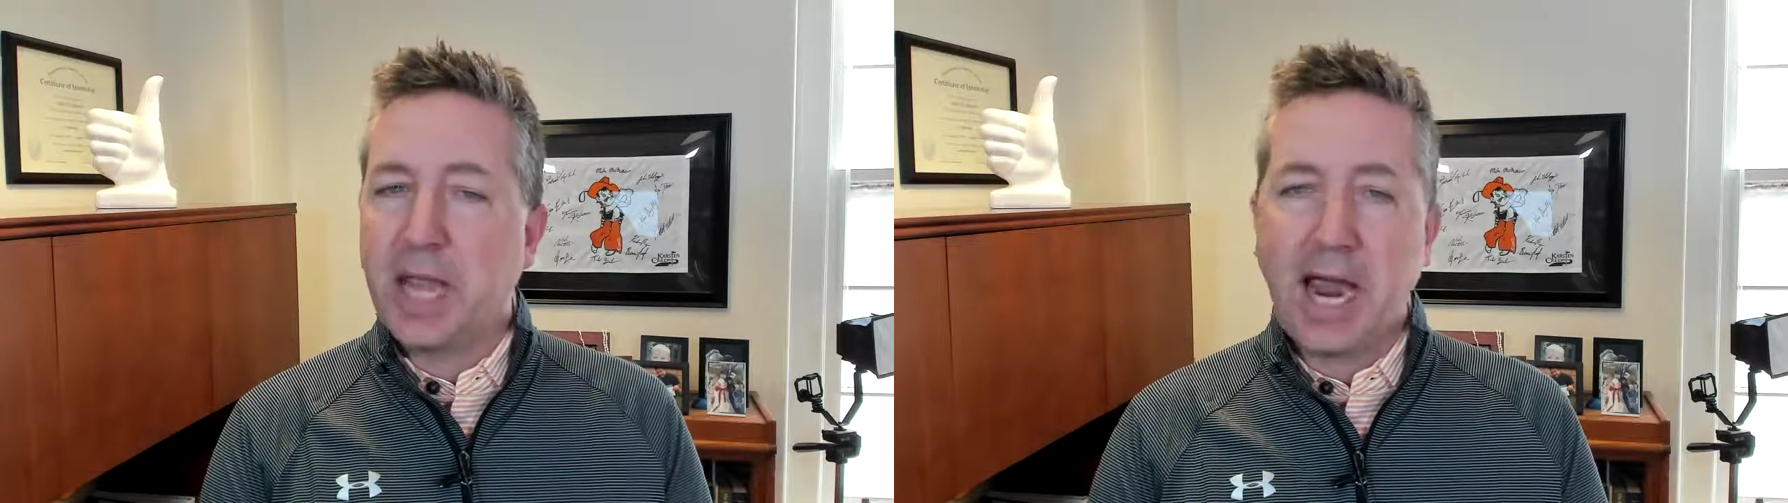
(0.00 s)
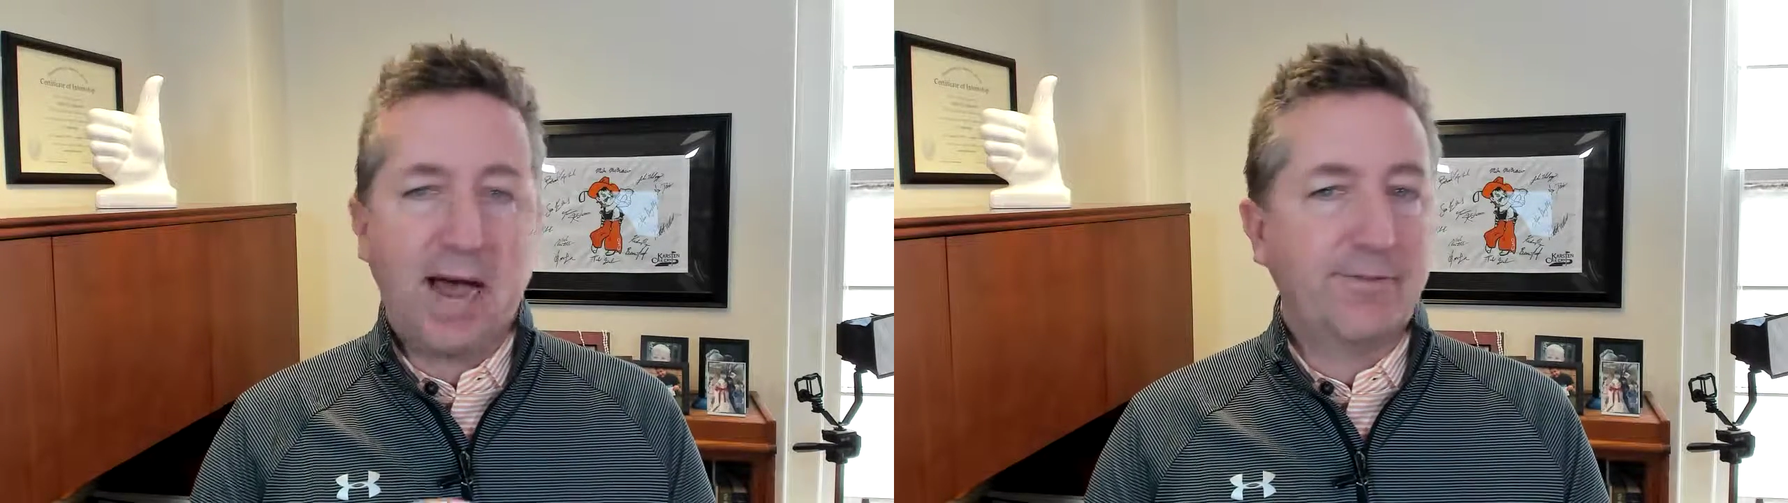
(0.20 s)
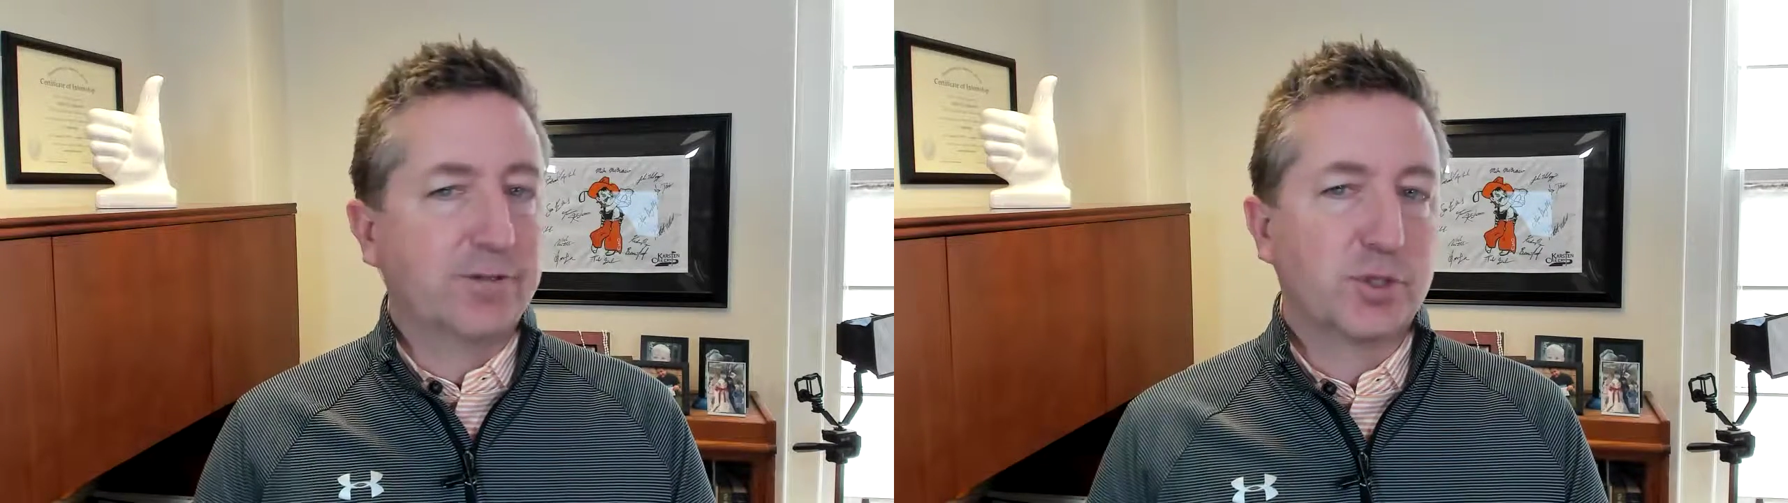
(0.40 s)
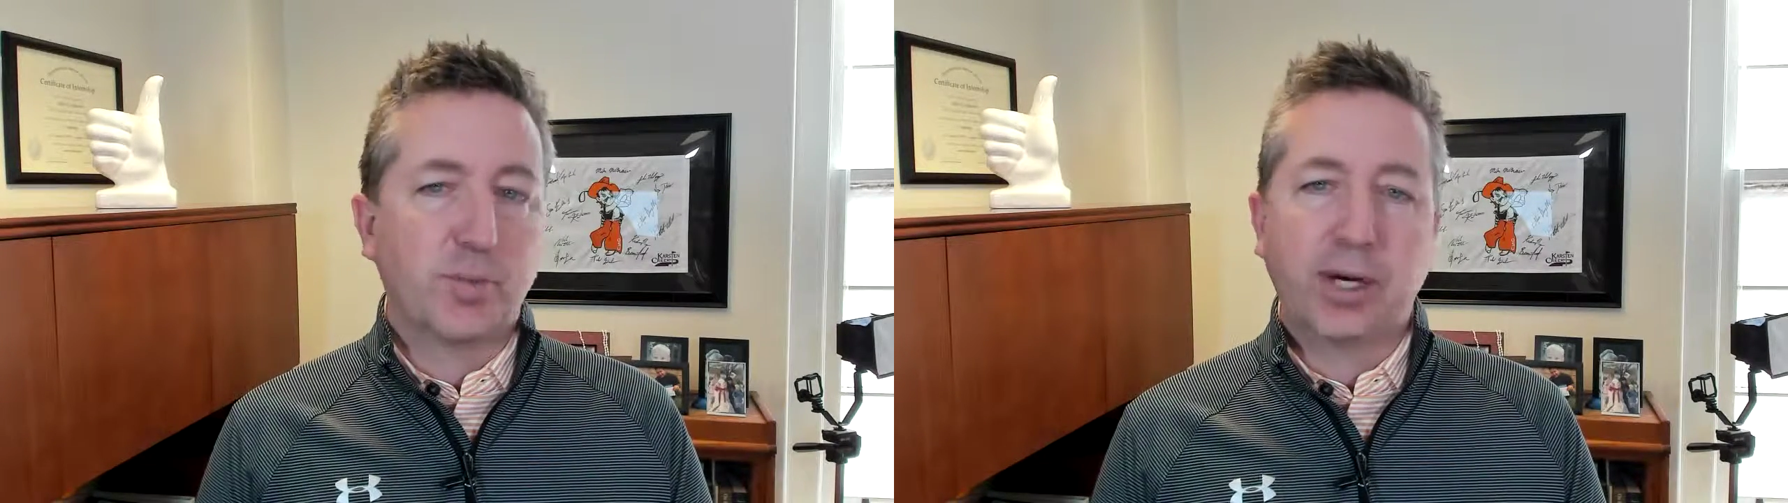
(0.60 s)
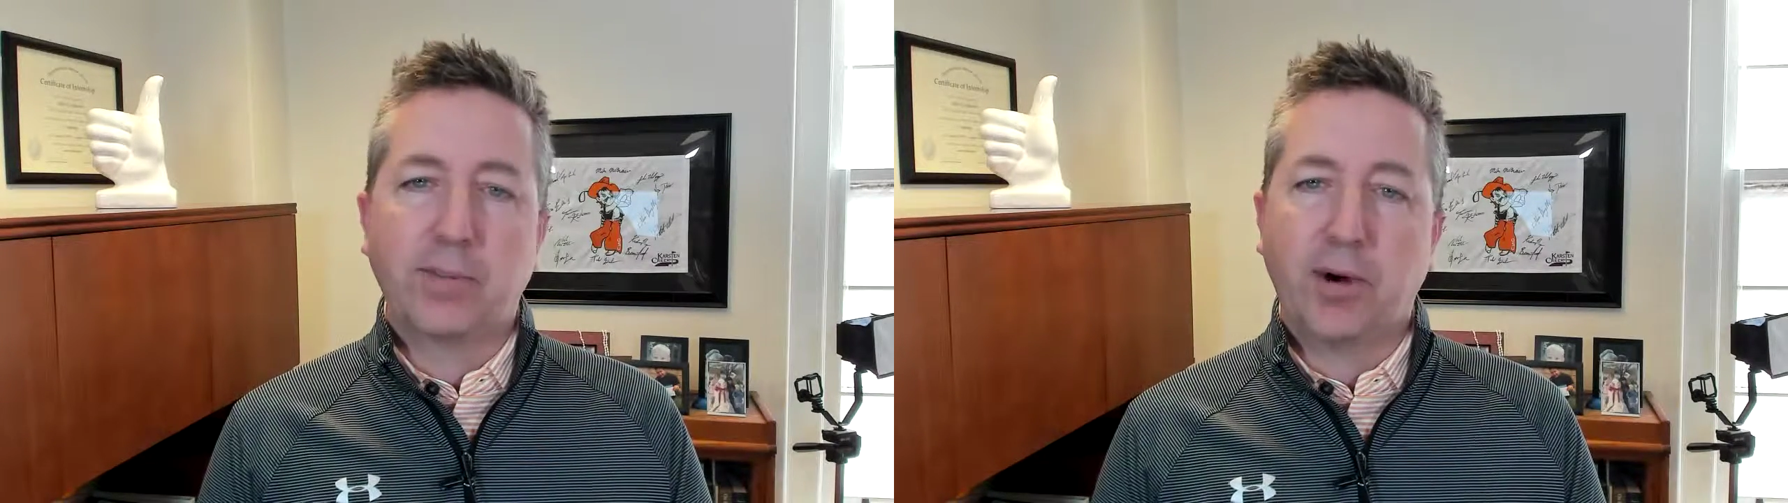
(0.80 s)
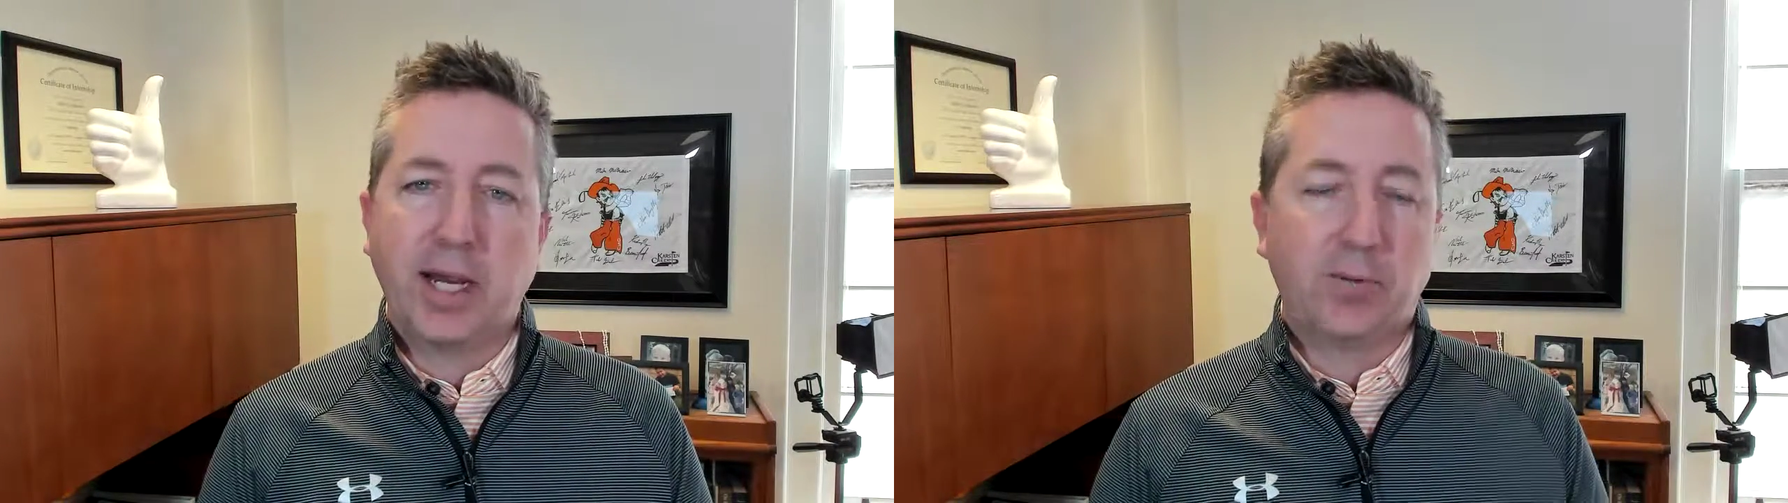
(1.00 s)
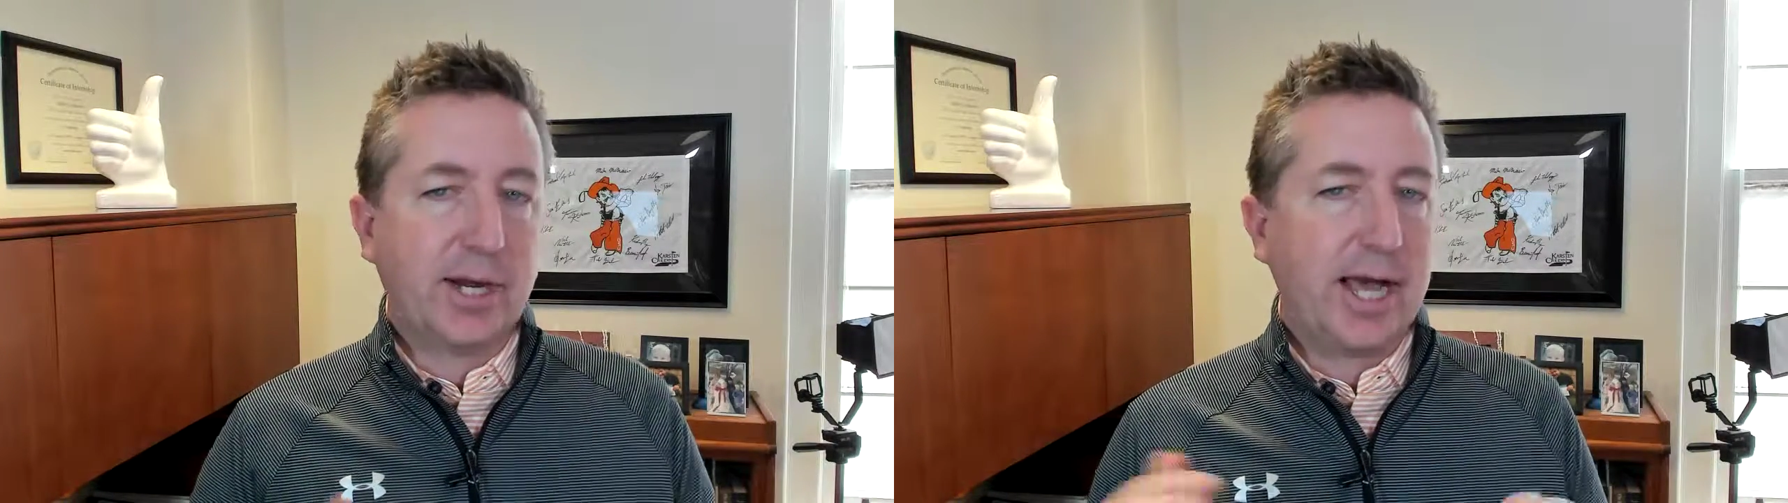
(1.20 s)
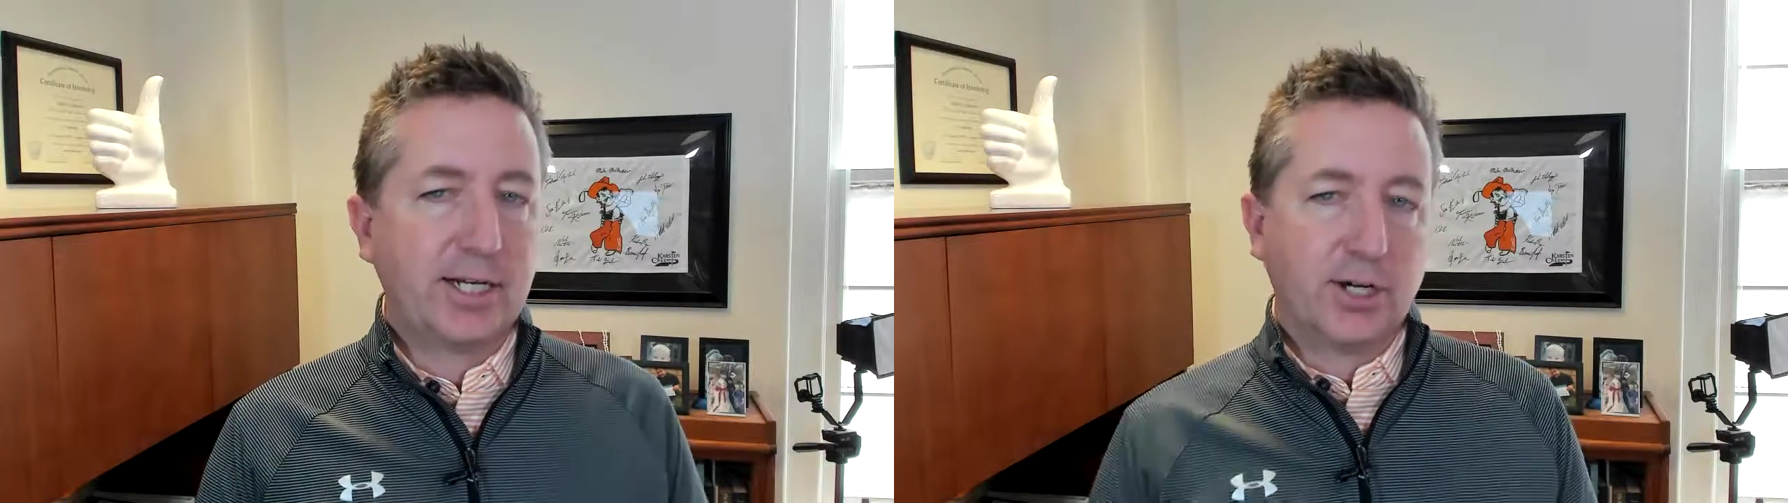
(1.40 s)
After spring break, we'll
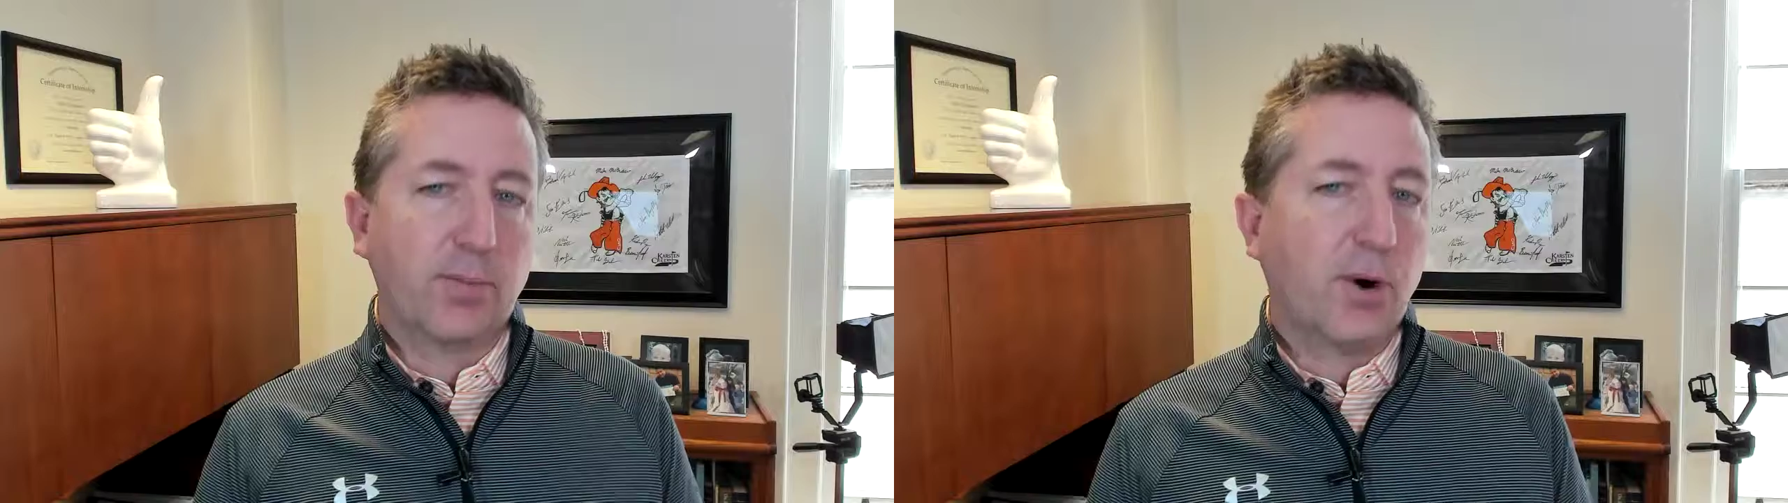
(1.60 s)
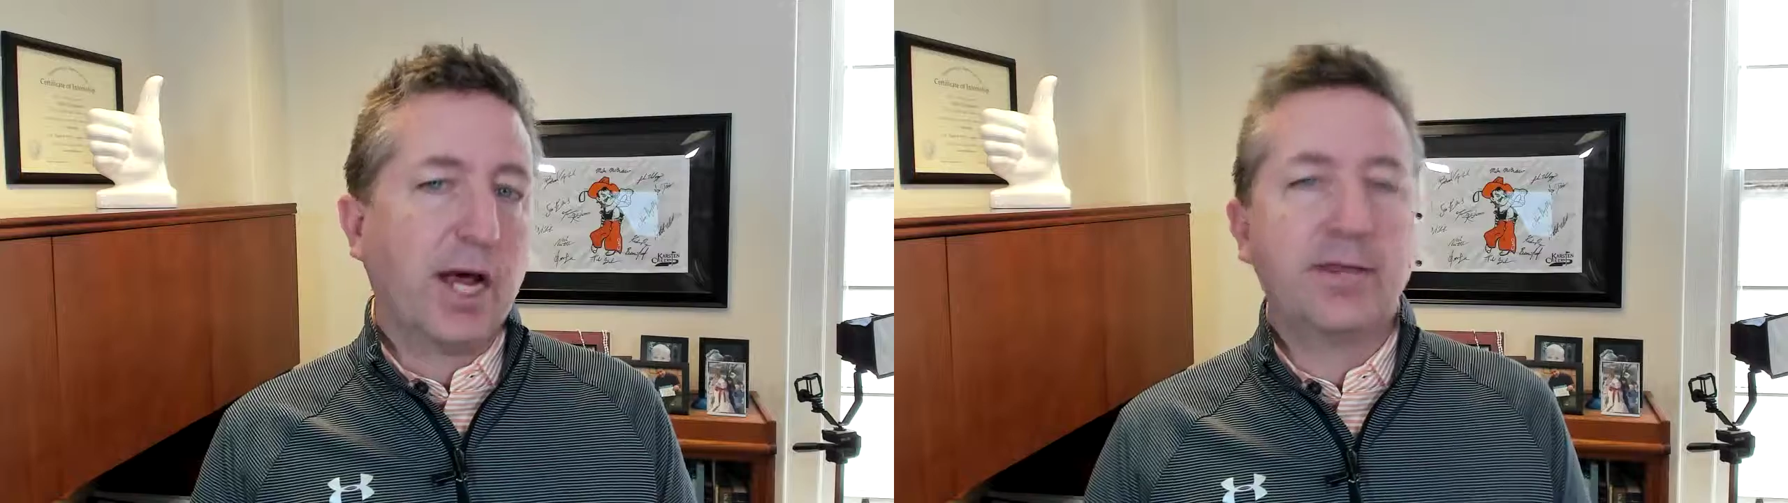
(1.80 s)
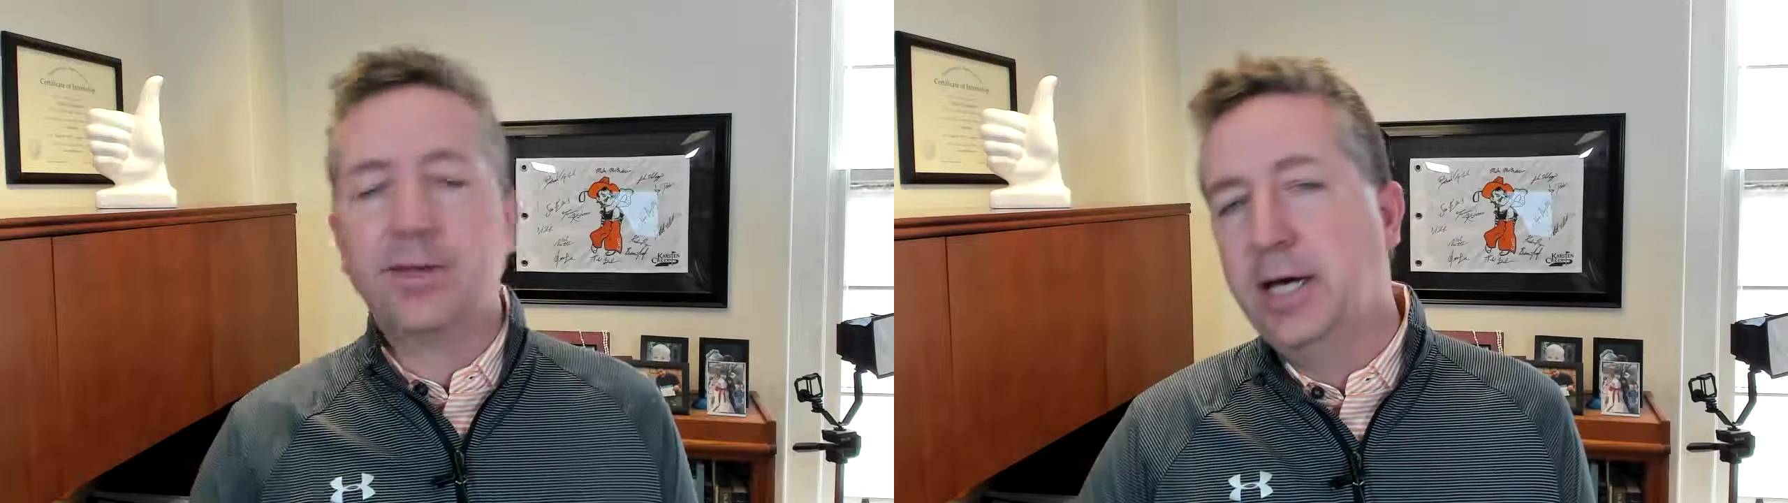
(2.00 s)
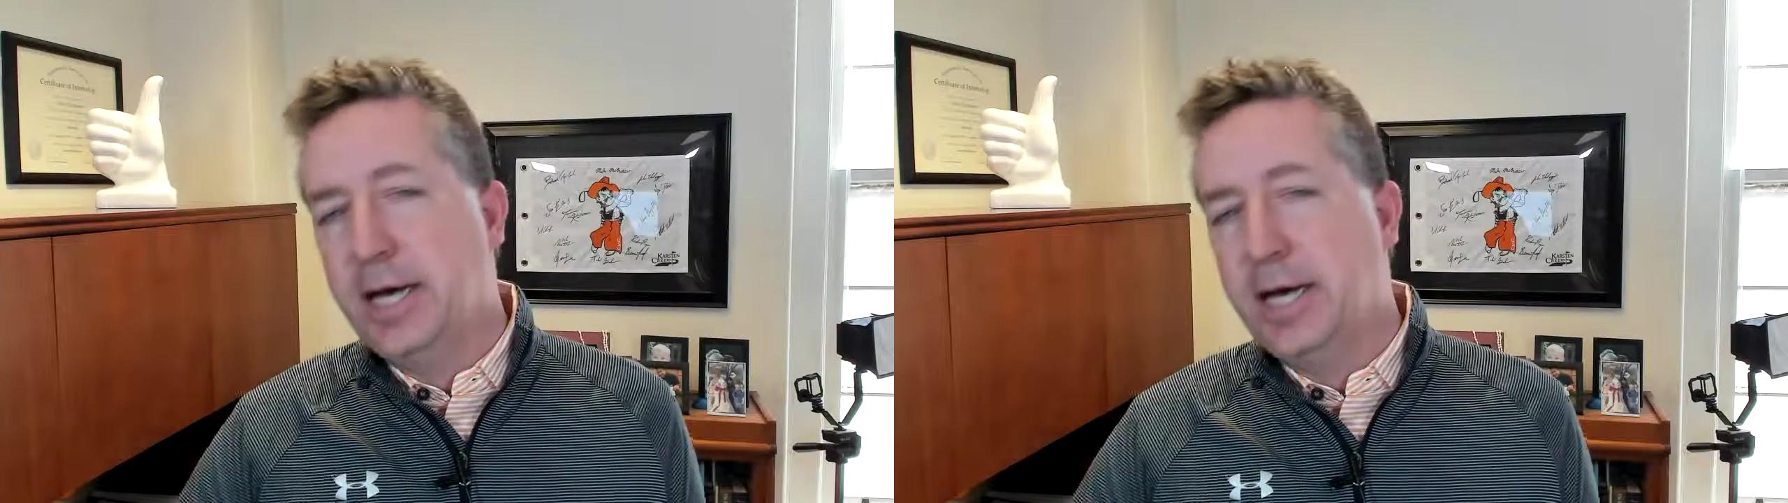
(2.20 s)
catch our breath